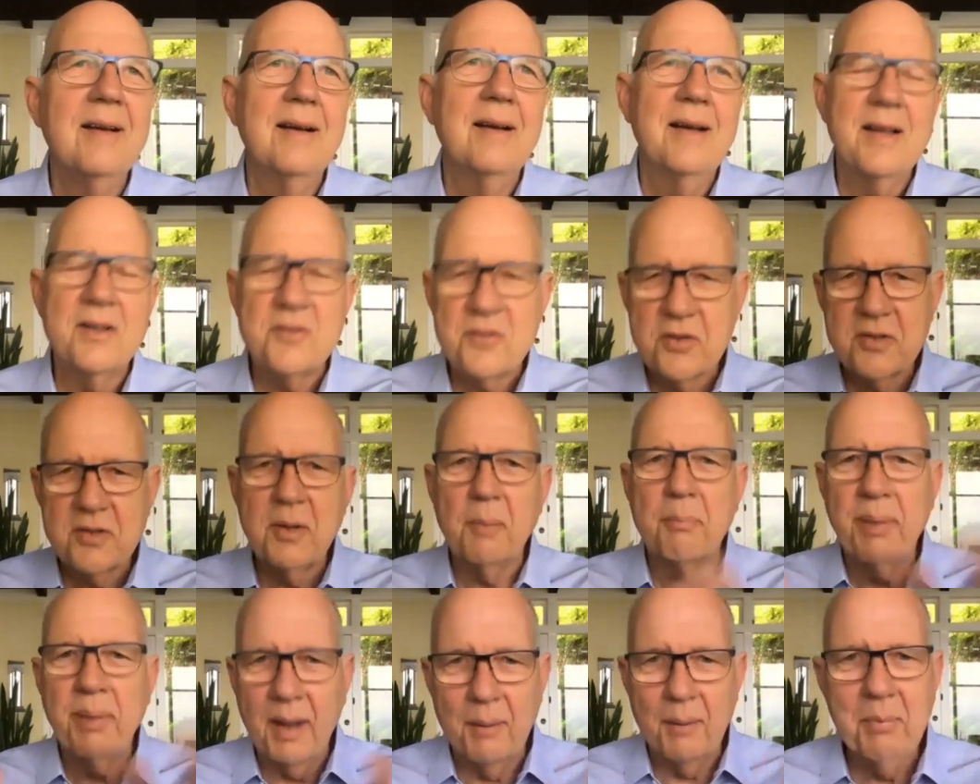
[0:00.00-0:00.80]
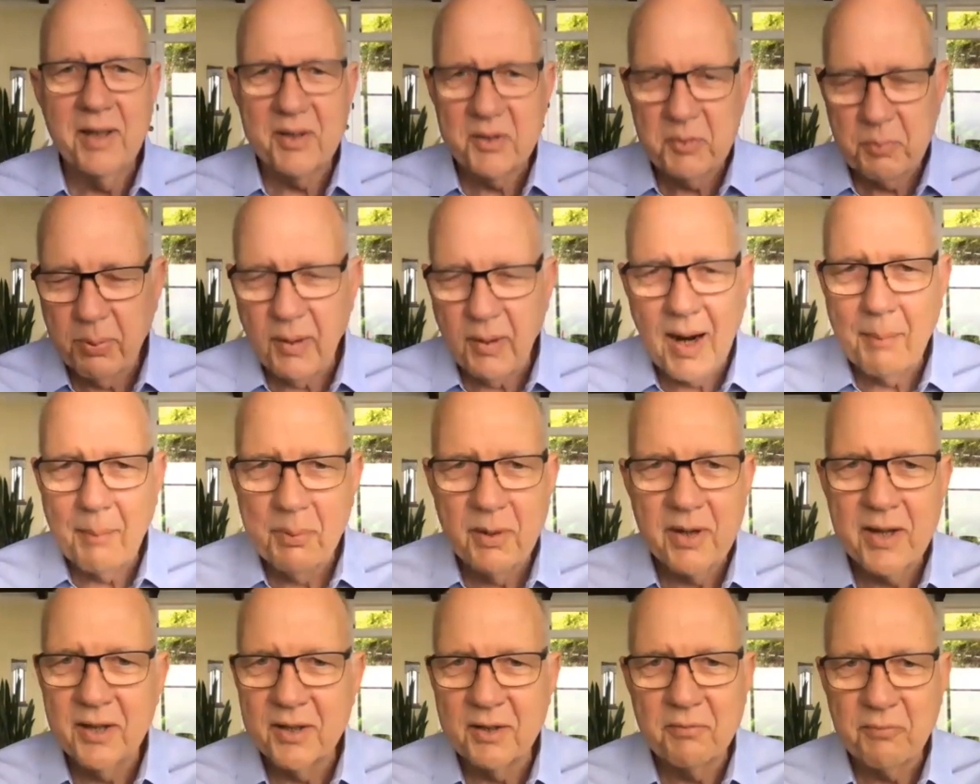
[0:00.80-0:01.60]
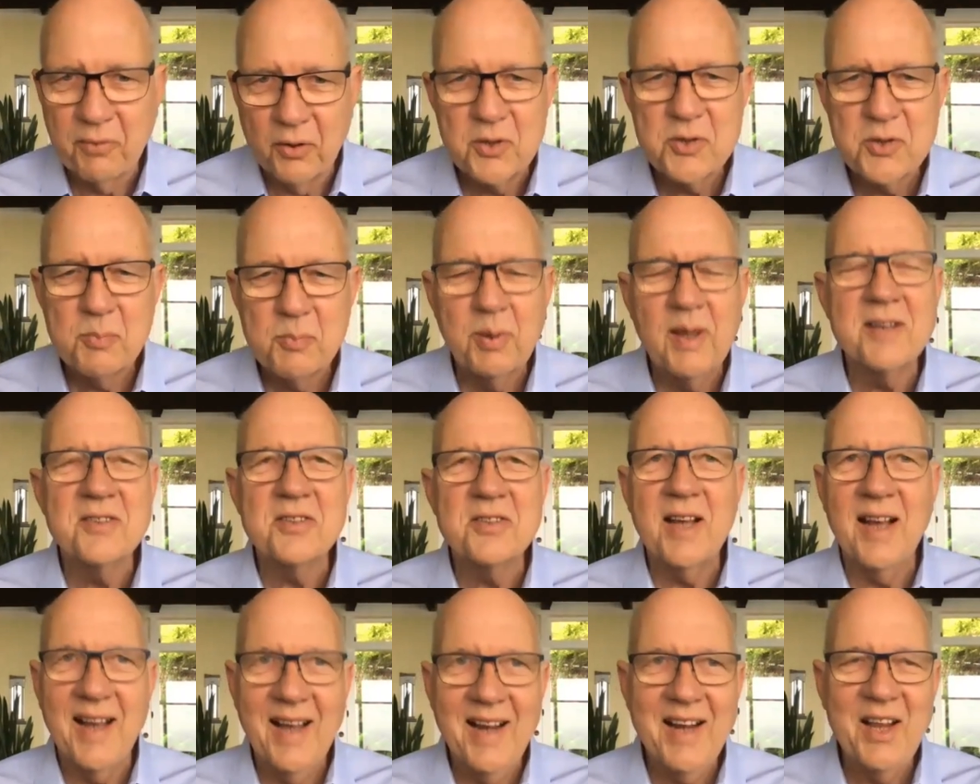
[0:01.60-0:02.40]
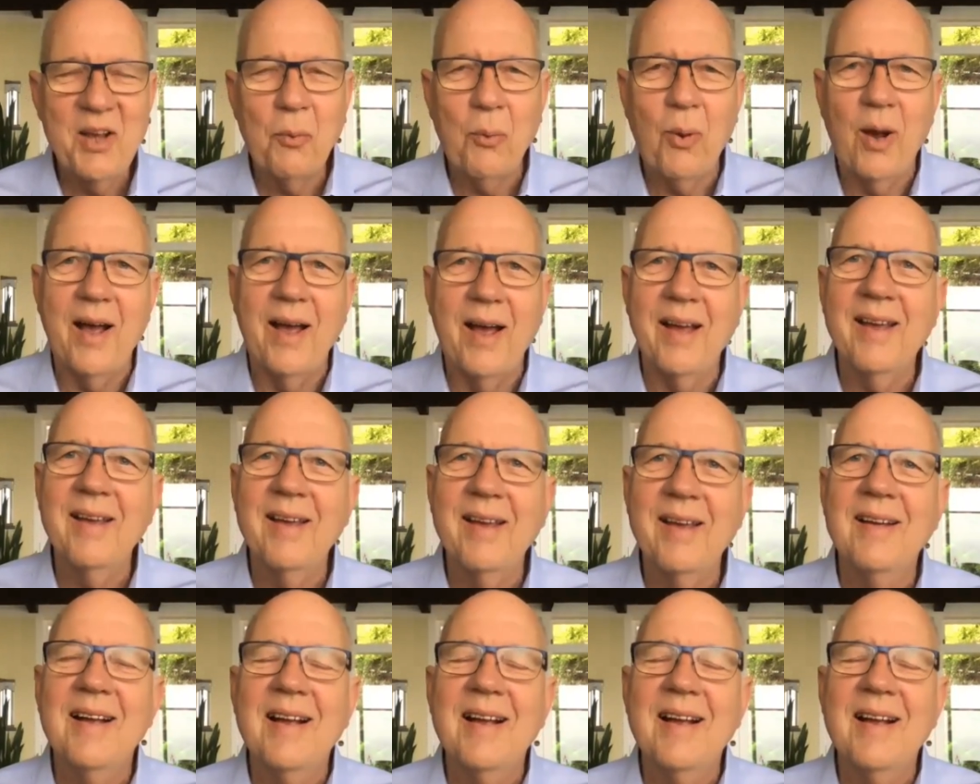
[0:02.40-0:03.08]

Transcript: It's the public's property in the first place anyway.